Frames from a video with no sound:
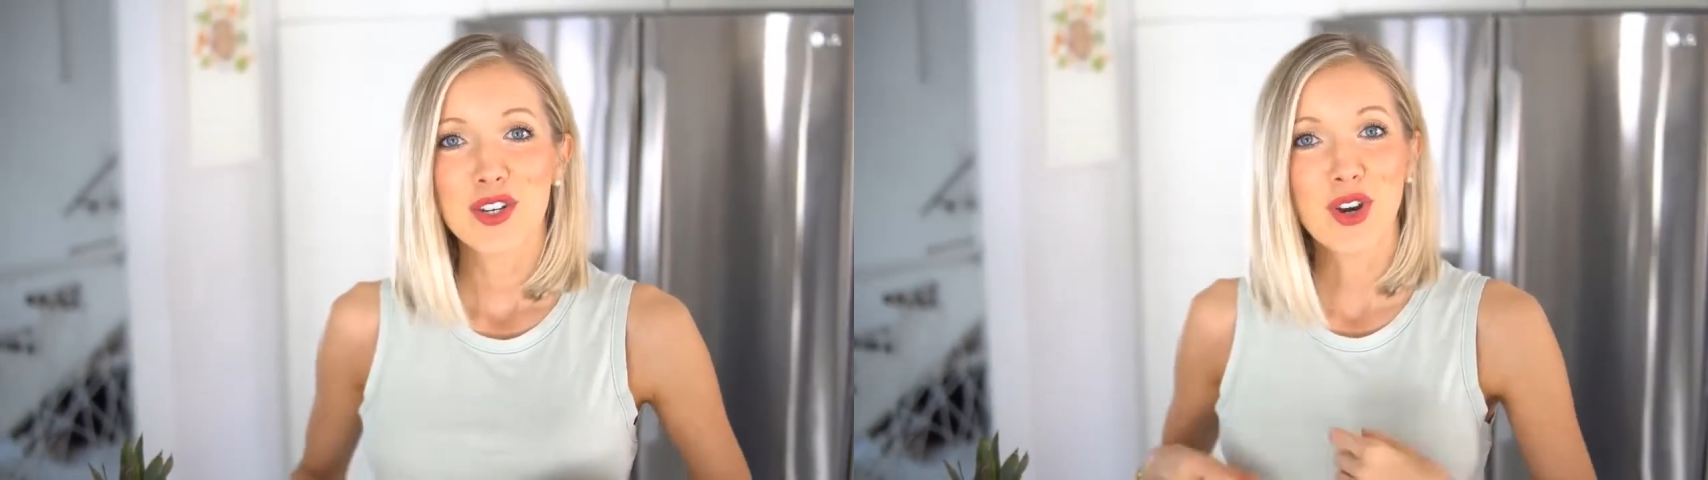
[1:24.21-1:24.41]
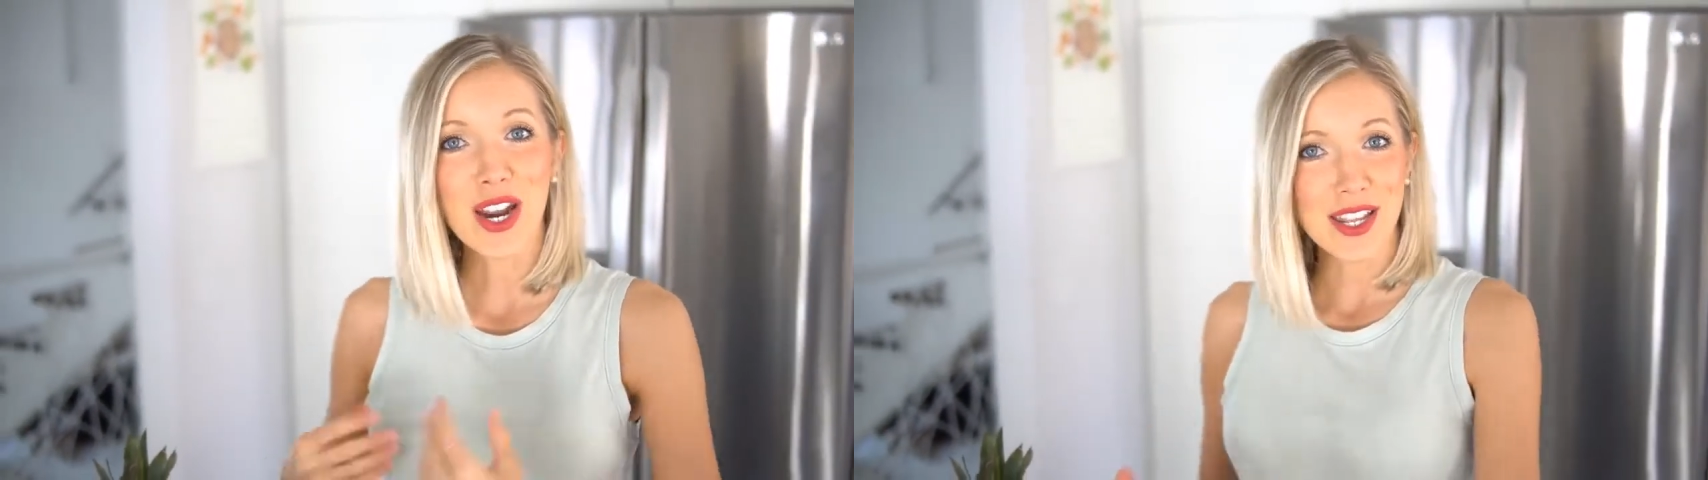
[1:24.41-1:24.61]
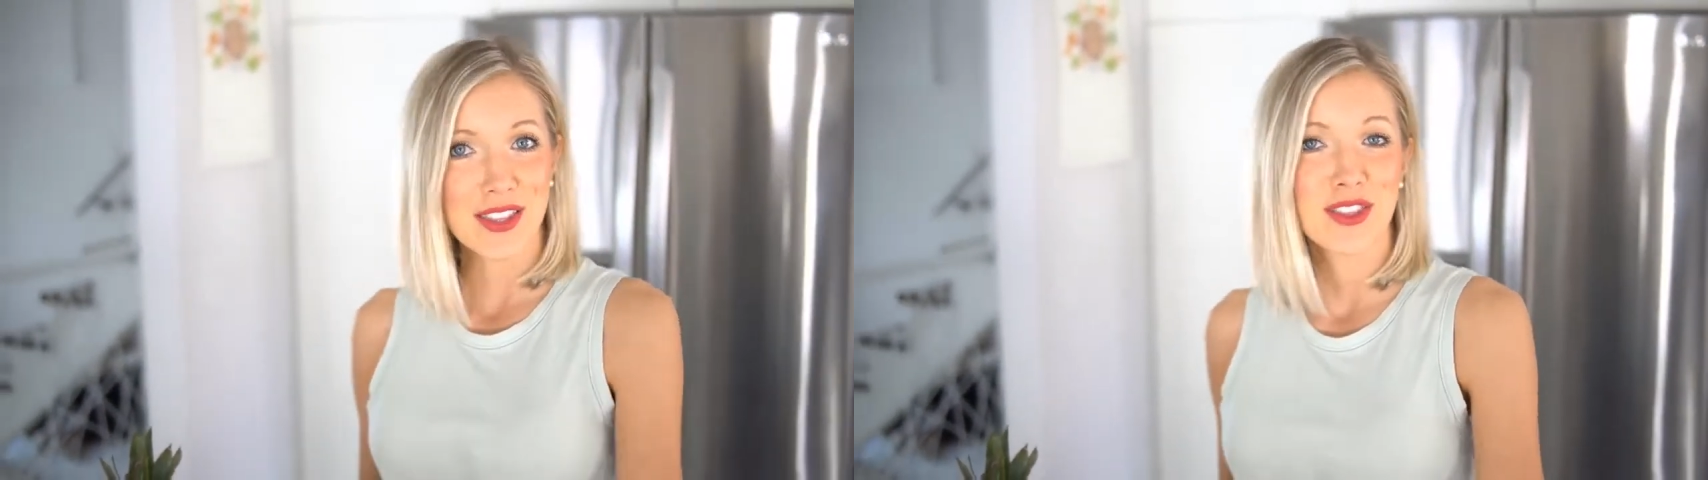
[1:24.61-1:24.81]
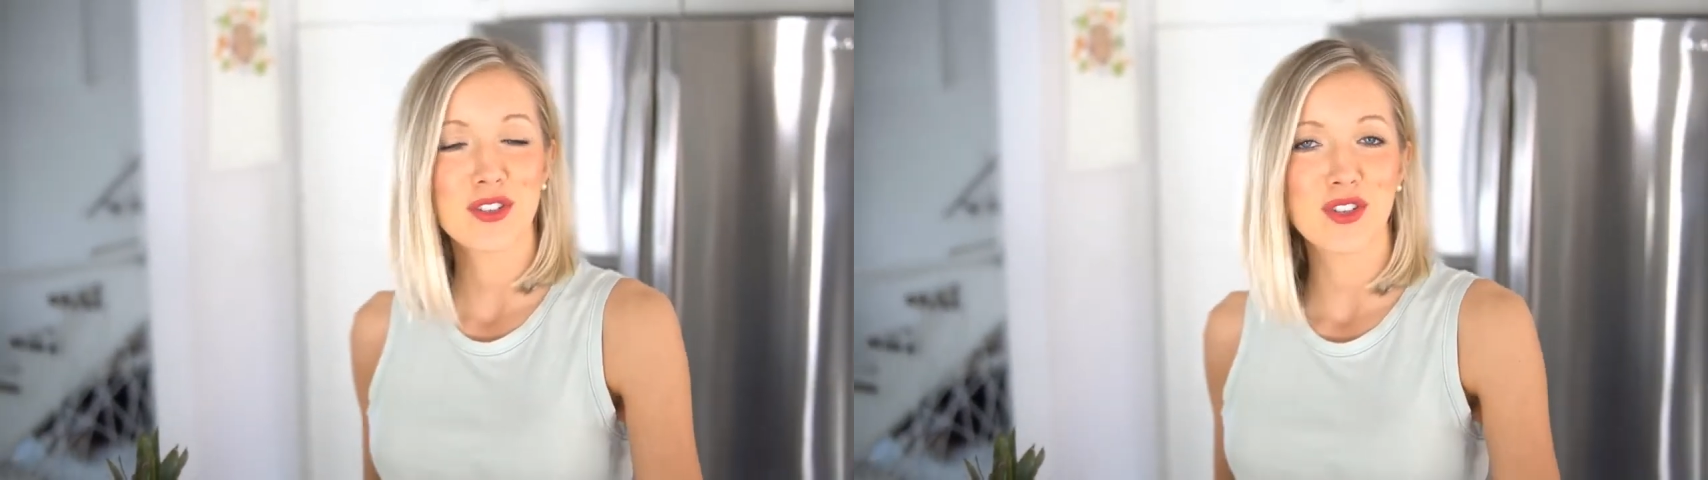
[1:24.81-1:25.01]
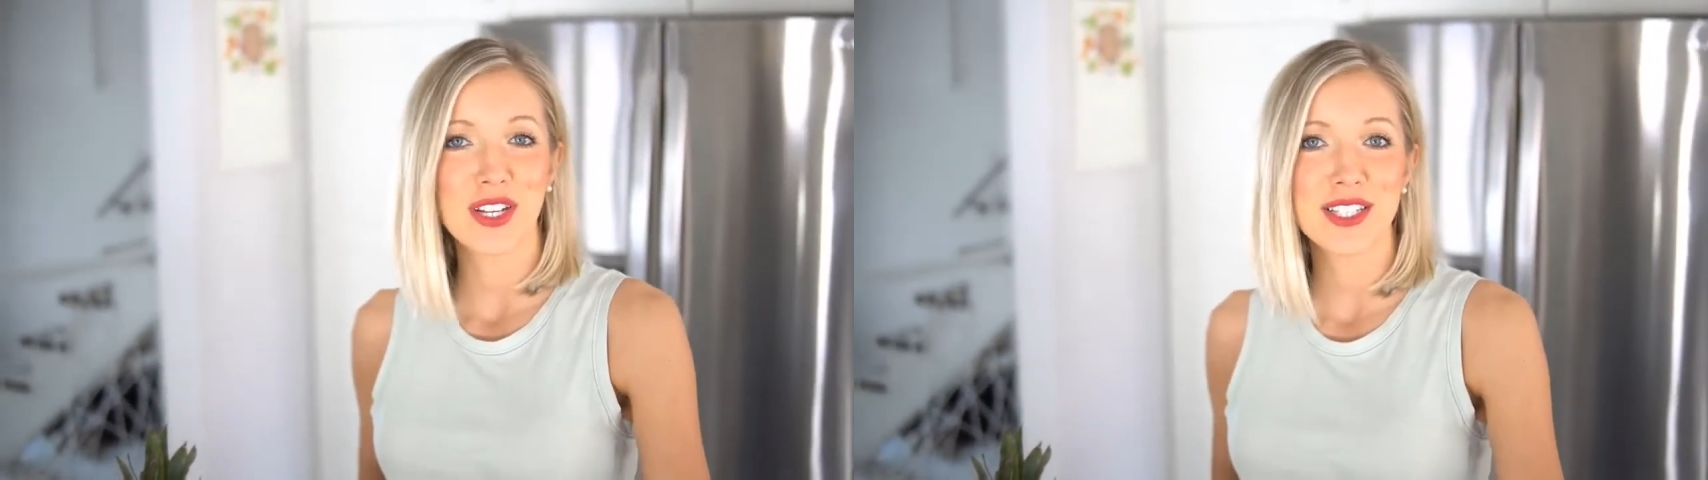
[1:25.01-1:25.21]
try to get
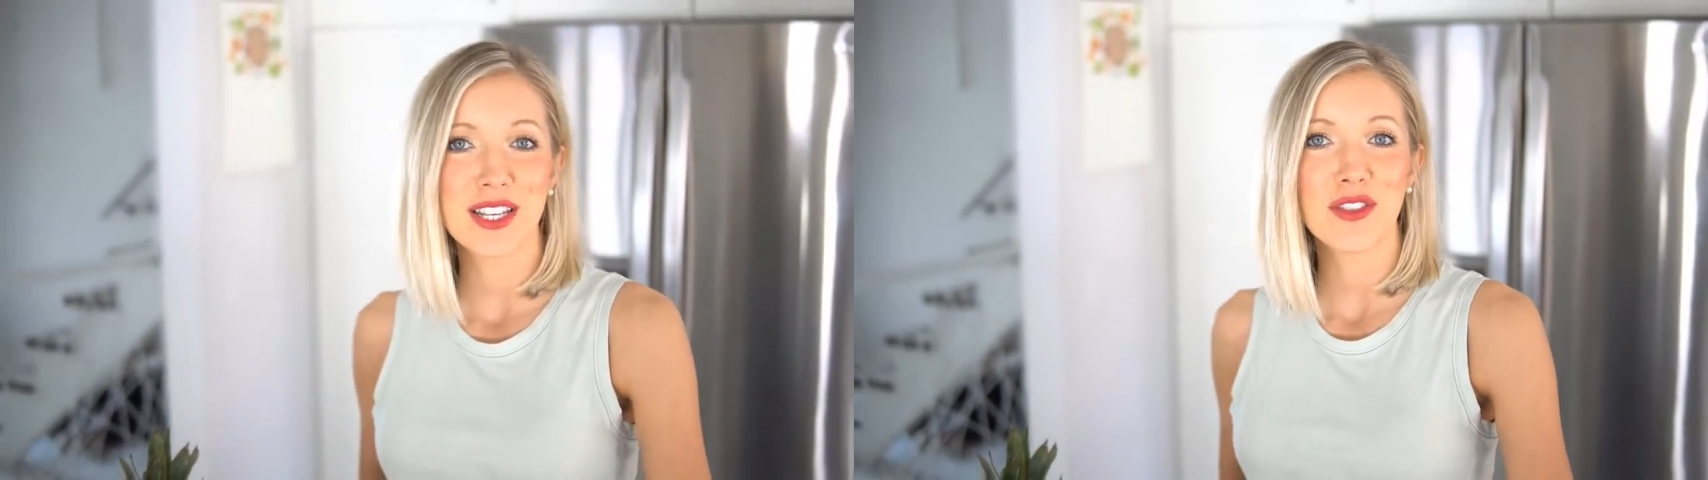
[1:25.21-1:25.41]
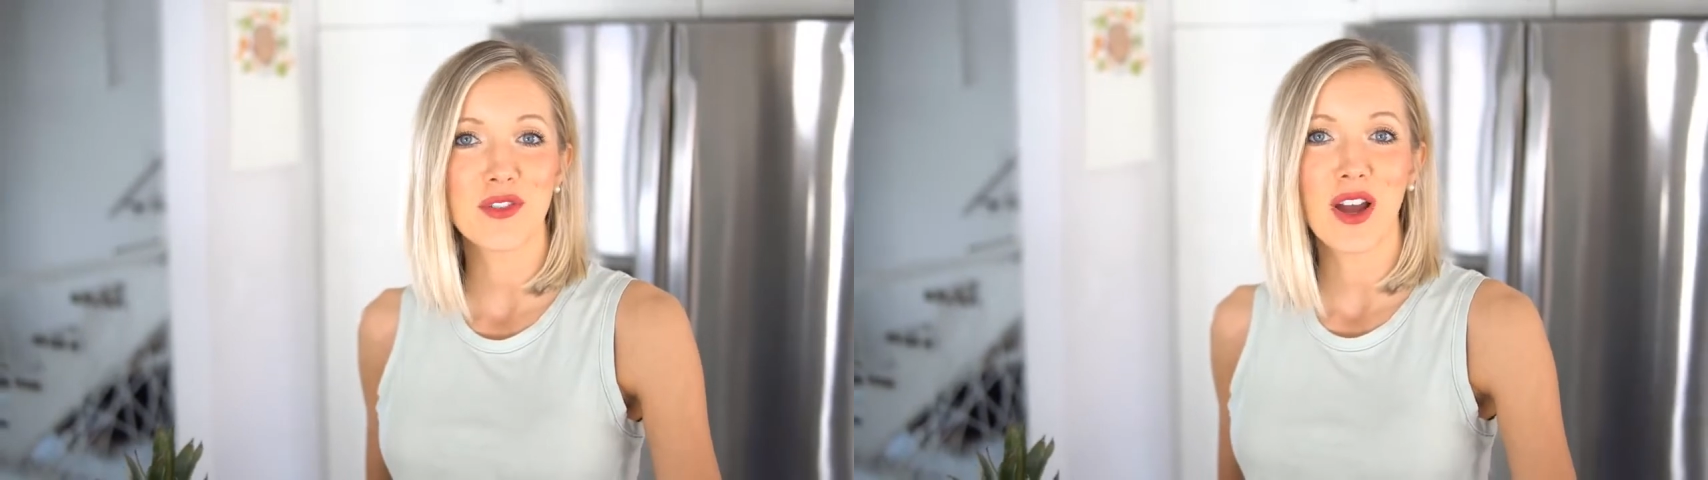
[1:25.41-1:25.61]
those greens in